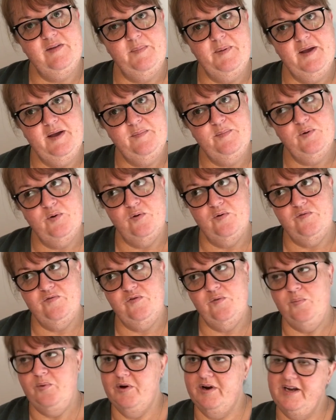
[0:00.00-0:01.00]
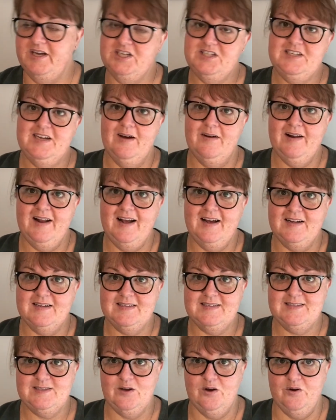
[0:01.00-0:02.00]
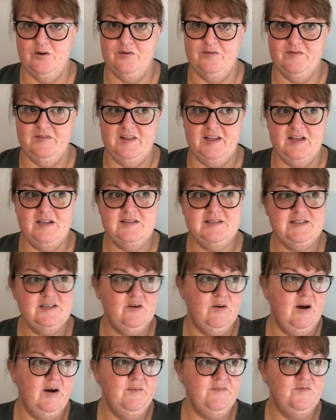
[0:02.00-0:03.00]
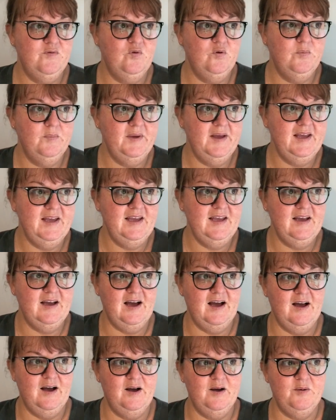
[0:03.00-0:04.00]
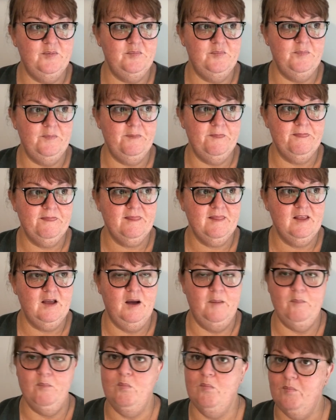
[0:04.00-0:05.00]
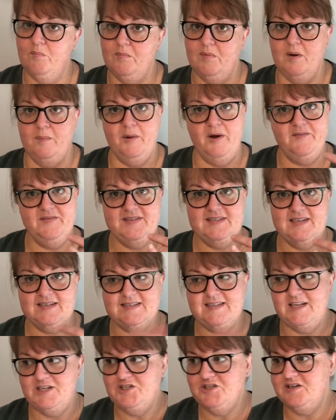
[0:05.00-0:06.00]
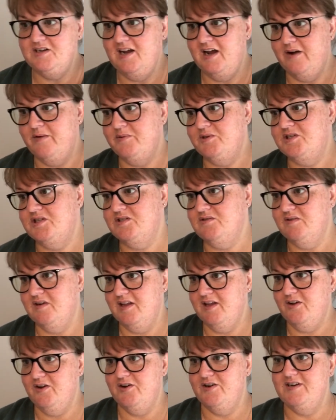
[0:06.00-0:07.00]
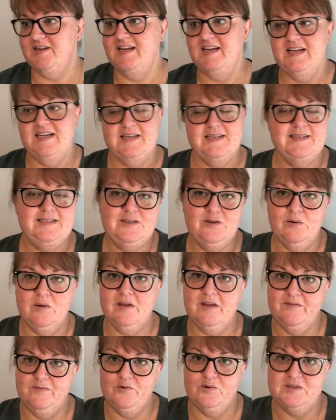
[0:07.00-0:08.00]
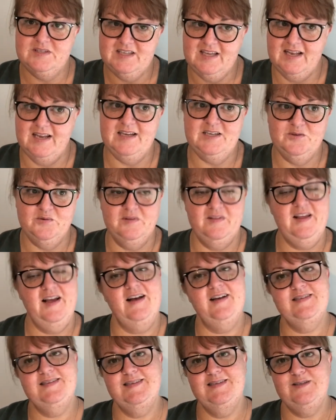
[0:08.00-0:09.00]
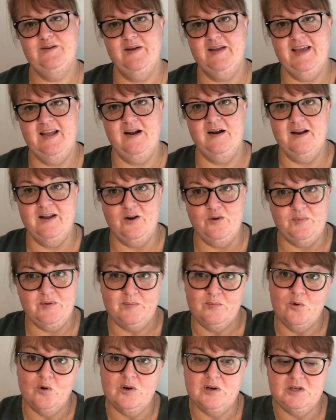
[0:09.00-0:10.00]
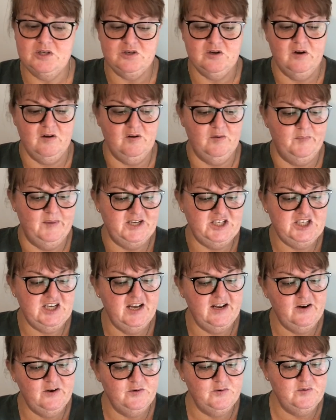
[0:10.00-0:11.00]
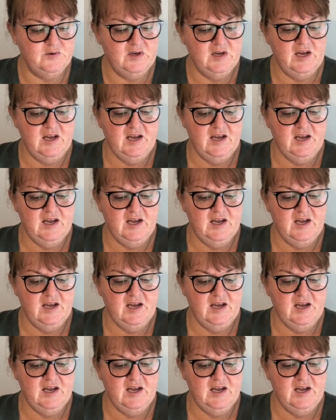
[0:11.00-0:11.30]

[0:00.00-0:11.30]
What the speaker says: people for putting shout outs on the Instagram for me. I'm over 600 now, which is really good. Still looking forward to getting to 1,000 so I get a little bit more control on my channel.